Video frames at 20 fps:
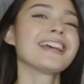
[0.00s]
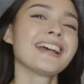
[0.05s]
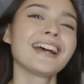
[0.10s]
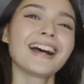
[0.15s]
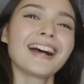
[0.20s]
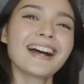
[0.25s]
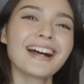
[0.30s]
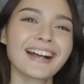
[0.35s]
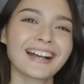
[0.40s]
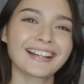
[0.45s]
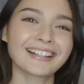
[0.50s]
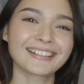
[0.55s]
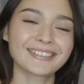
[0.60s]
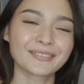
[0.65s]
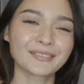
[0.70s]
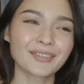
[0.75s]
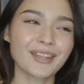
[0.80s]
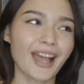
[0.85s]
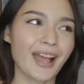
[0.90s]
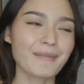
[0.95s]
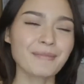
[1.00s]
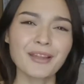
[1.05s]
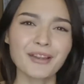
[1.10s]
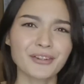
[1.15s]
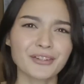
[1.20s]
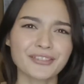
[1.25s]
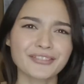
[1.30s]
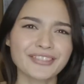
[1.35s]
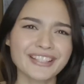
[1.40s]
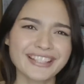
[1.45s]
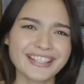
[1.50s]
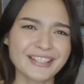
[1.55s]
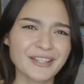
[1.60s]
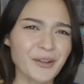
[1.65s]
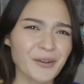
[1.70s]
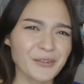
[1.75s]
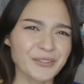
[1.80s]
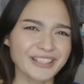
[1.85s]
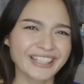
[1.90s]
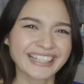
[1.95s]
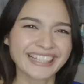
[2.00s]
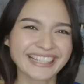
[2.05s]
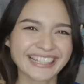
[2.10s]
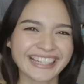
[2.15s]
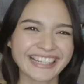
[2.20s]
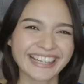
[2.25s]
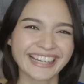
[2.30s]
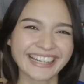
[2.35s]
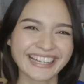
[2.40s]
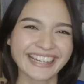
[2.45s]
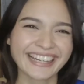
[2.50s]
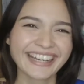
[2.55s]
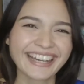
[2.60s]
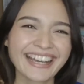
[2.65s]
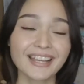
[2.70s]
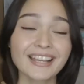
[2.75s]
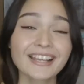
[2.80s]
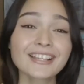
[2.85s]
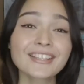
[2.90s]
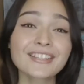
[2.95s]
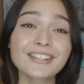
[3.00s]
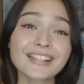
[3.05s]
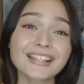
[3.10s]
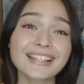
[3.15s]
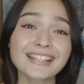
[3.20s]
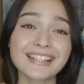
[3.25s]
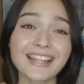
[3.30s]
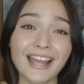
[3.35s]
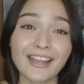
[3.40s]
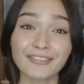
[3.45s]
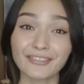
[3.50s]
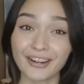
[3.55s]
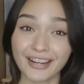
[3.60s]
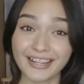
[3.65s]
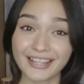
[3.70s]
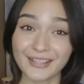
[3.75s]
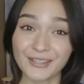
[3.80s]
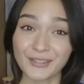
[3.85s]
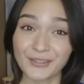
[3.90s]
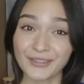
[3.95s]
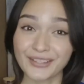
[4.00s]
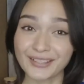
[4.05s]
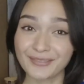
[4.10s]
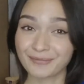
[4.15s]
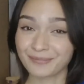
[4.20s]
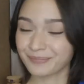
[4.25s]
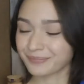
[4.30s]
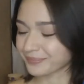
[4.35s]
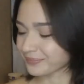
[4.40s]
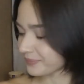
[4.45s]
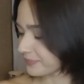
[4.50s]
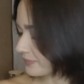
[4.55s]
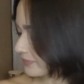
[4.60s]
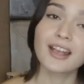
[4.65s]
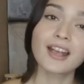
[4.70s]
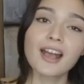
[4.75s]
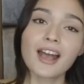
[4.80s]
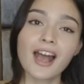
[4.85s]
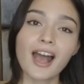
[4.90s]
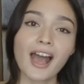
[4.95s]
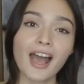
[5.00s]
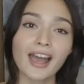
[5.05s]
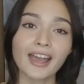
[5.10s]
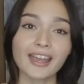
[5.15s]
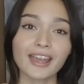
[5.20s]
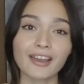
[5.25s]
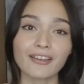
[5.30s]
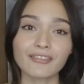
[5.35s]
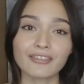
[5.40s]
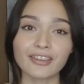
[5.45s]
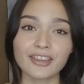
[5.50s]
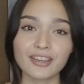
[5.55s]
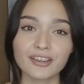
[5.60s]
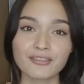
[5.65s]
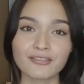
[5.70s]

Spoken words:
I'm not nervous, no. So let's dive right into it. I have here